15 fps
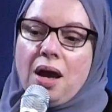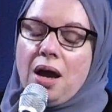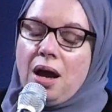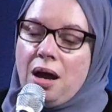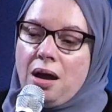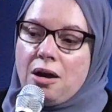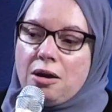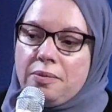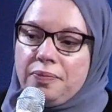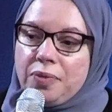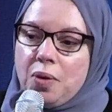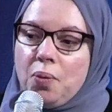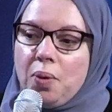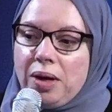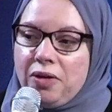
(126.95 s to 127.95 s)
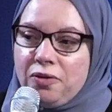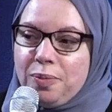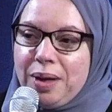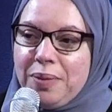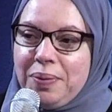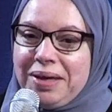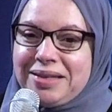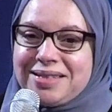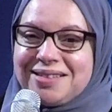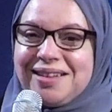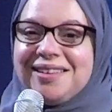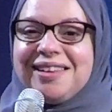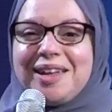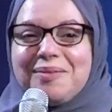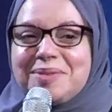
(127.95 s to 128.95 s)
One of my biggest
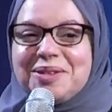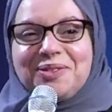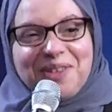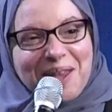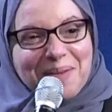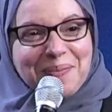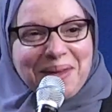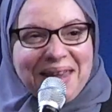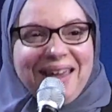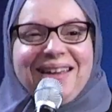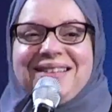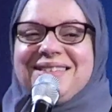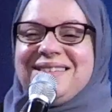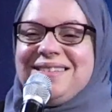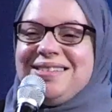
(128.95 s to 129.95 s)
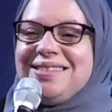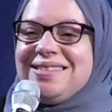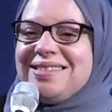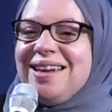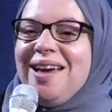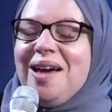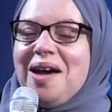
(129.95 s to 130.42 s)
claim to fame cases,